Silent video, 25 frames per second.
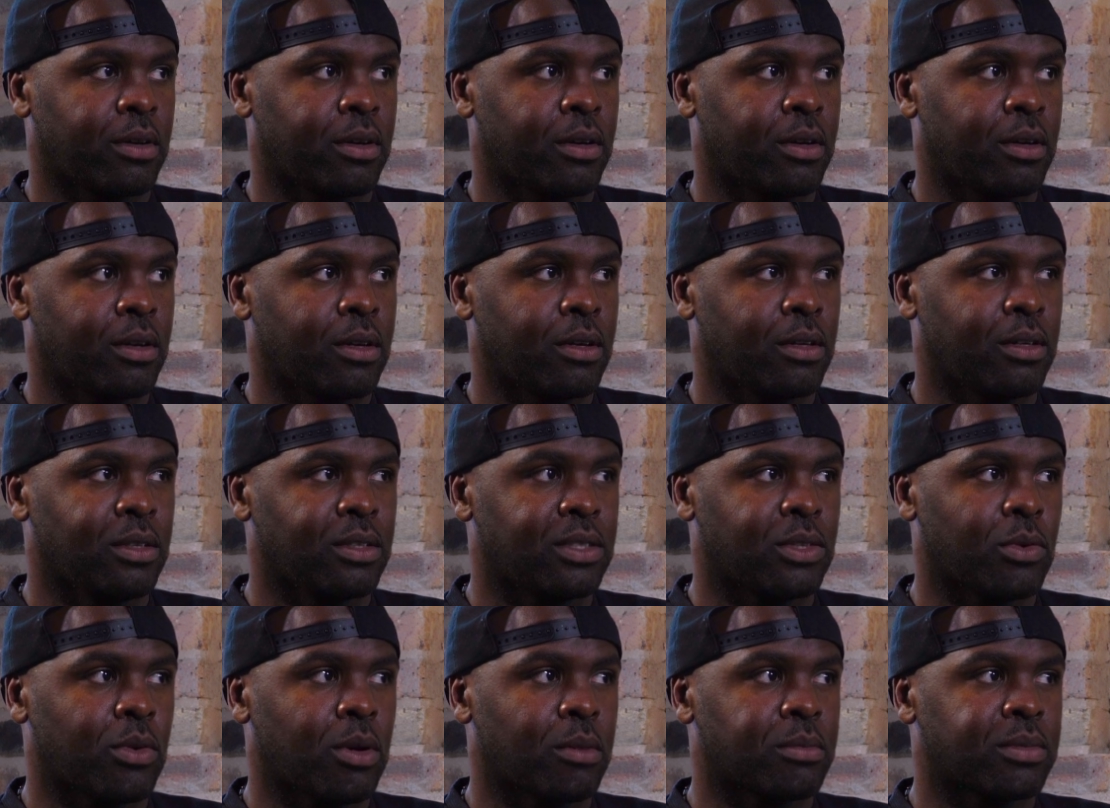You
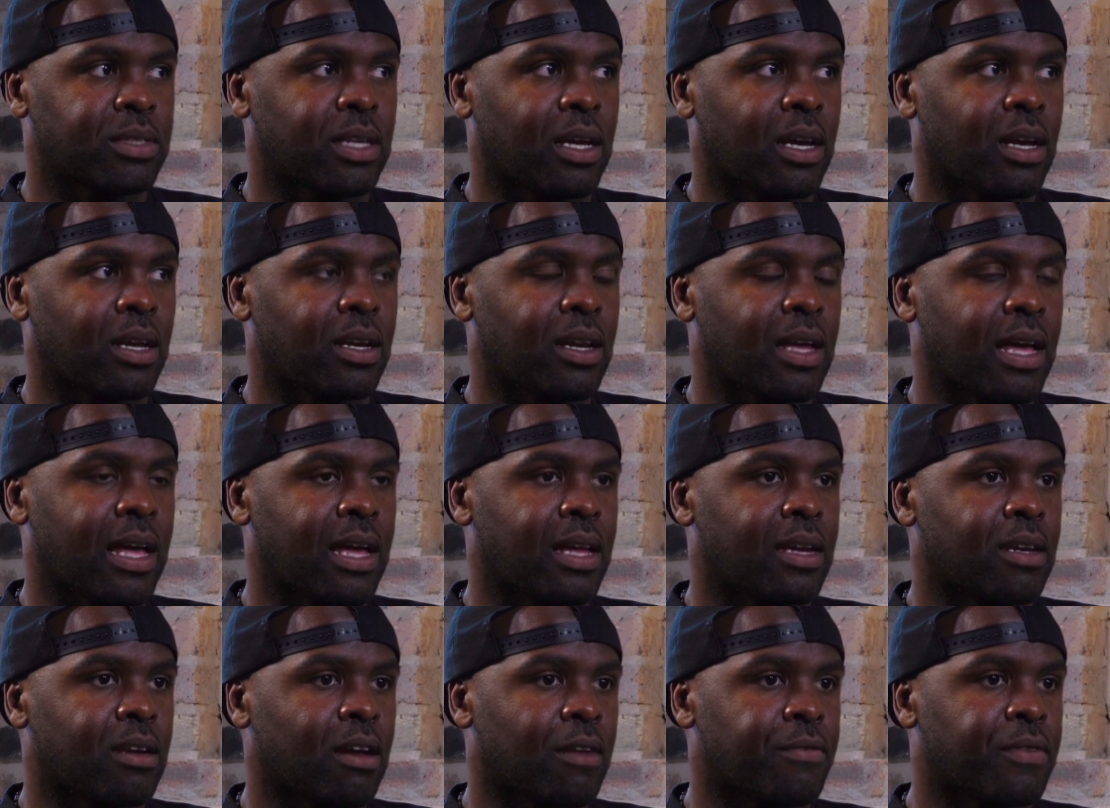see what I'm saying?
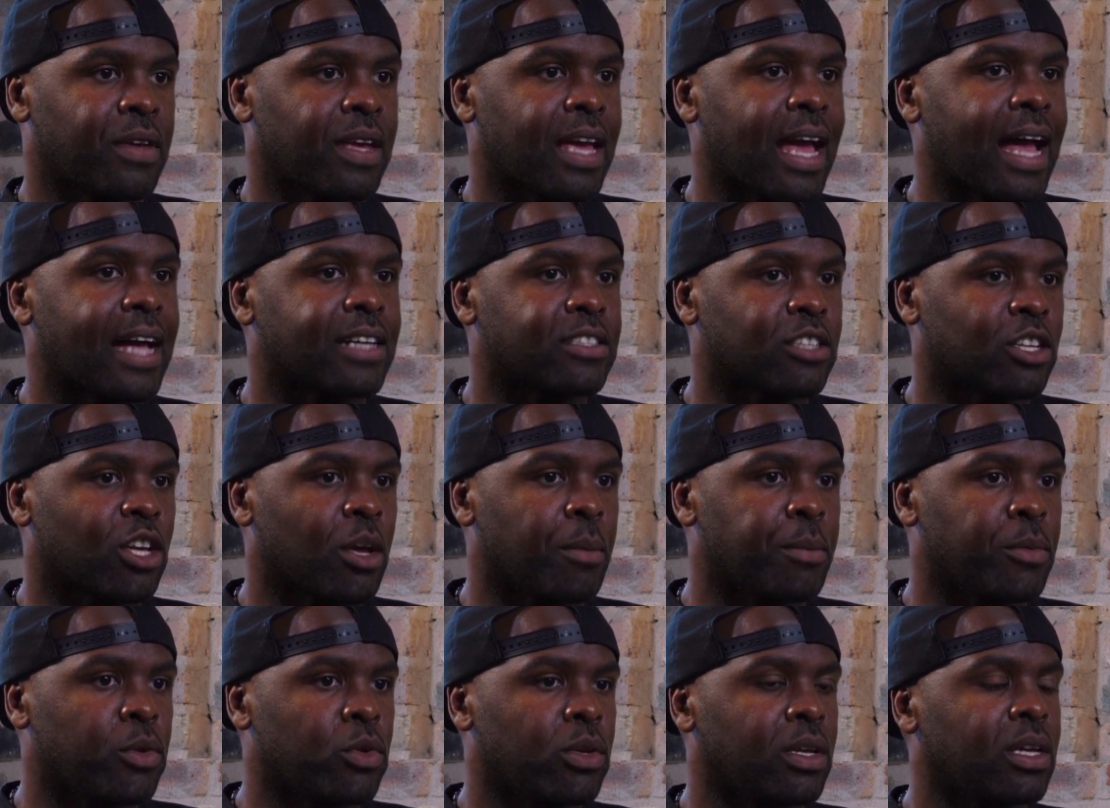And I think as a
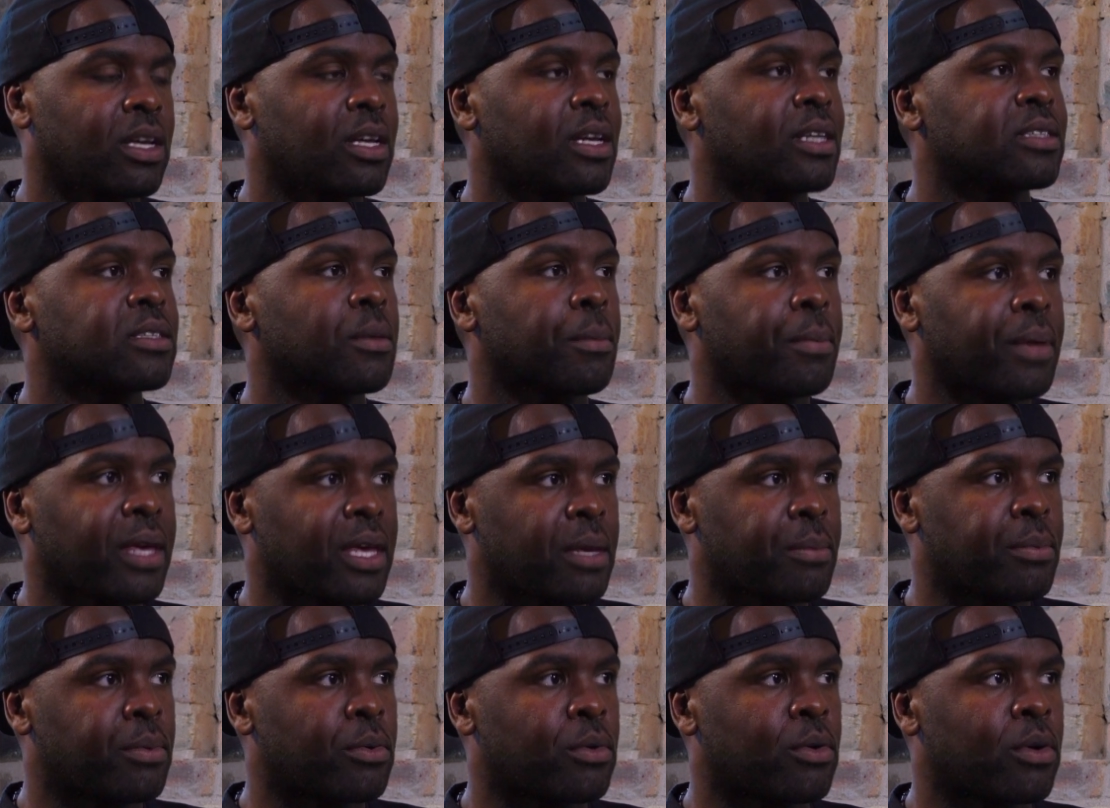community and as a
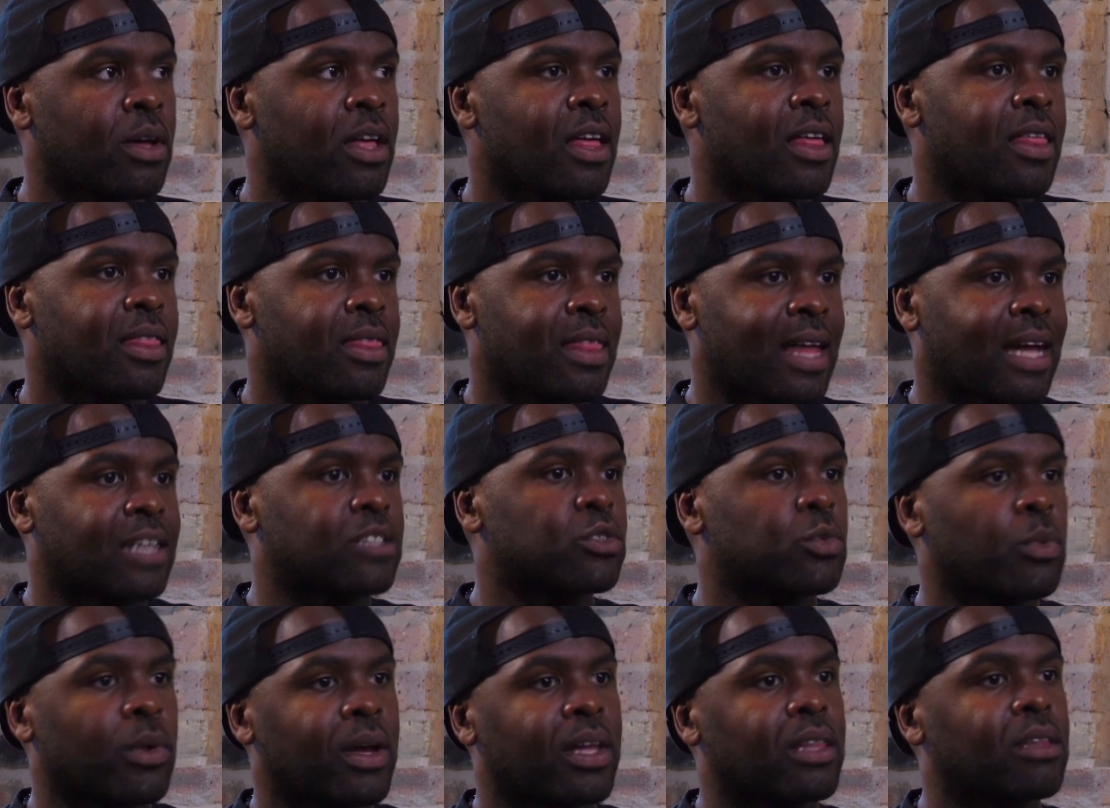people,
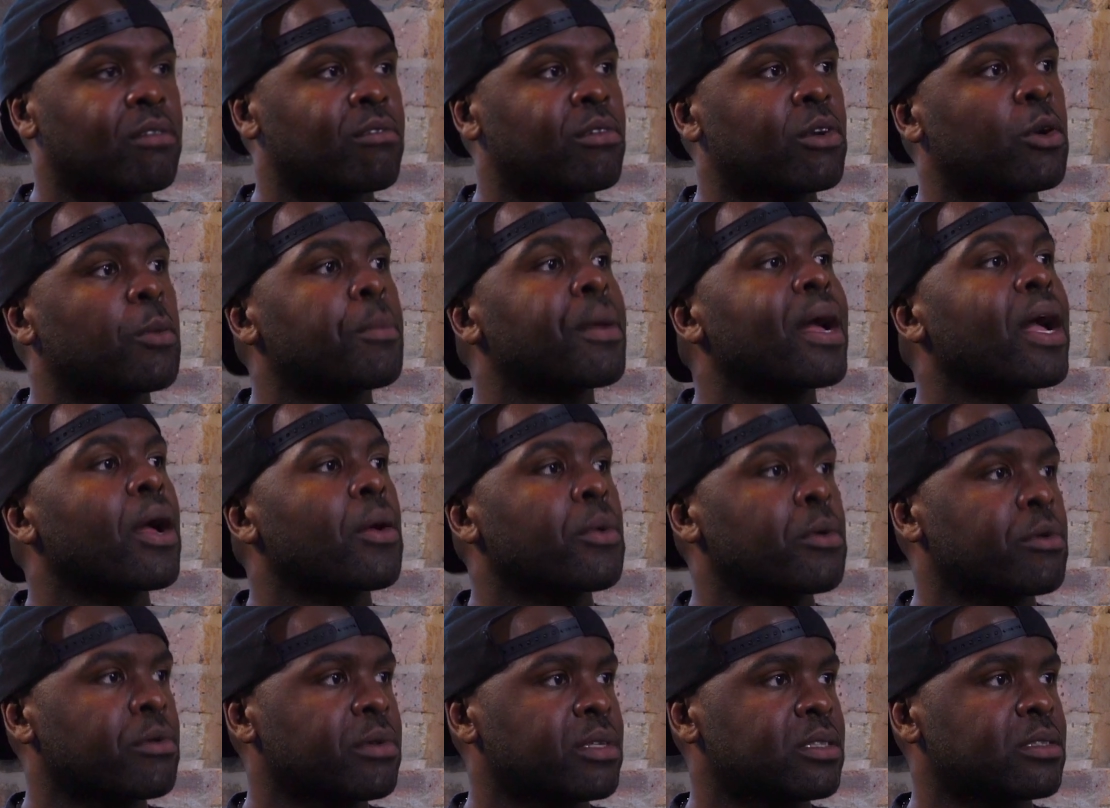that's where the real
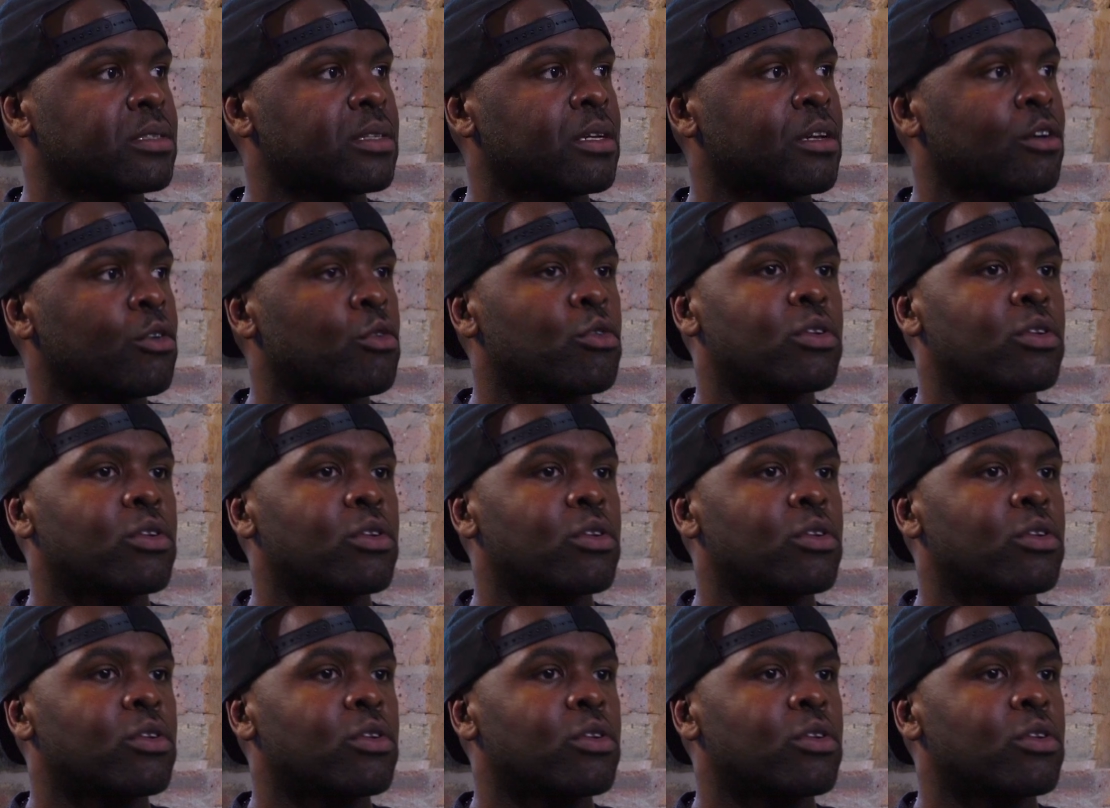power is.